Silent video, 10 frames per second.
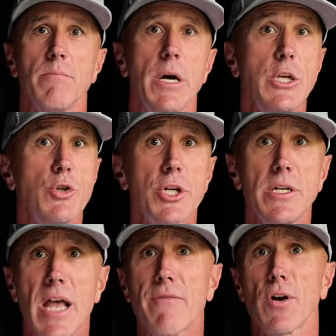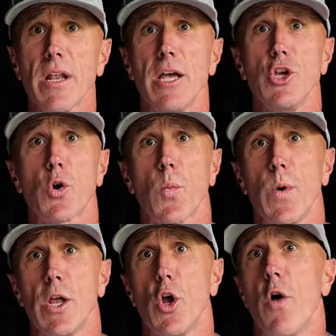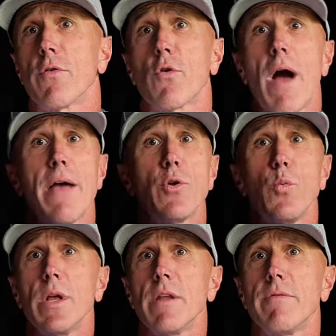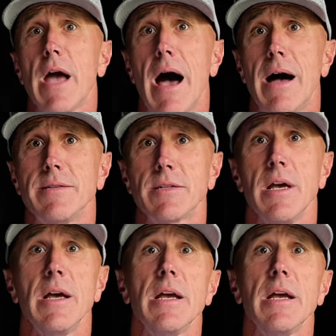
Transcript: but you should never let your will override the will of God's.